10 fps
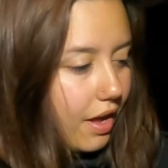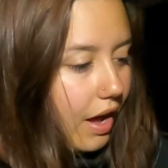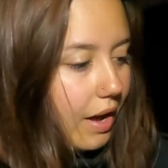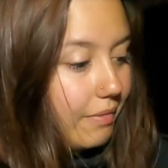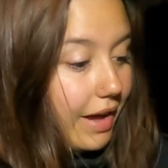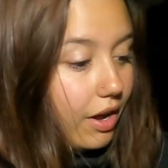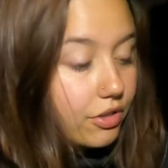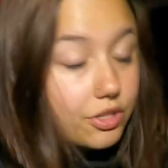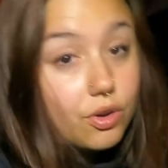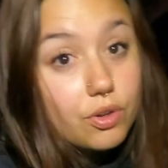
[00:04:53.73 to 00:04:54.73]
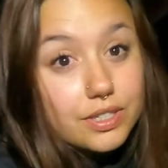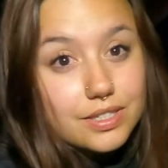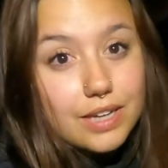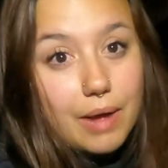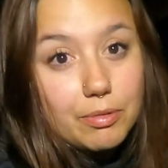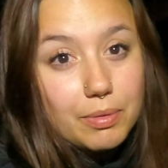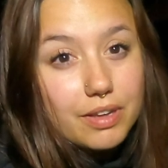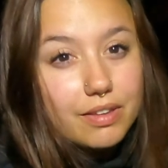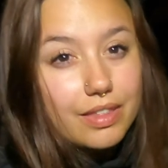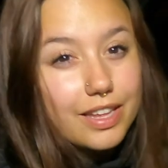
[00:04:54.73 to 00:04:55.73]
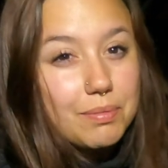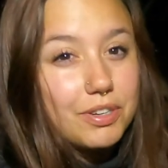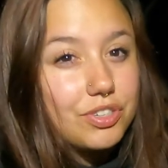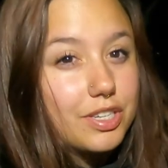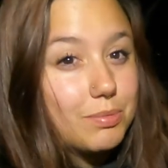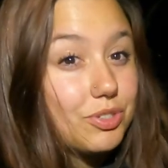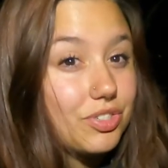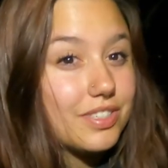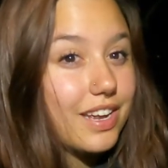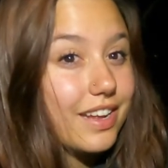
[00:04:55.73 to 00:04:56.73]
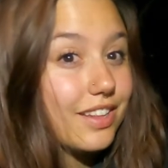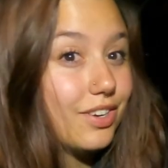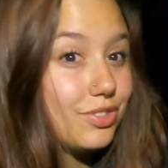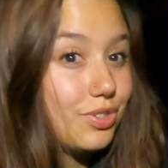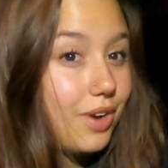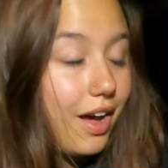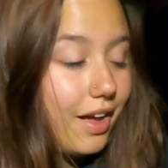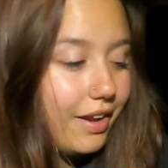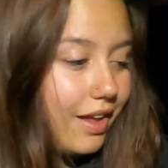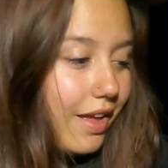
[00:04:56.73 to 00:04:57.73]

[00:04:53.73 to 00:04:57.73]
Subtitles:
I also only stopped because I think my transmission's getting a little too hot.